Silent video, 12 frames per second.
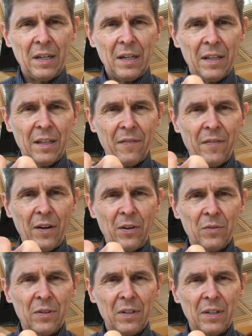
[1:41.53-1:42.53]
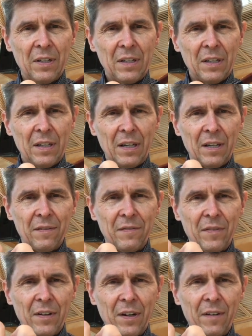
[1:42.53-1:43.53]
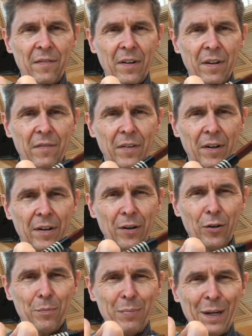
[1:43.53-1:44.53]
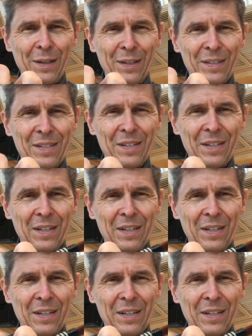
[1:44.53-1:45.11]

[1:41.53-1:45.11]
And they found they had a very, very, very good balance,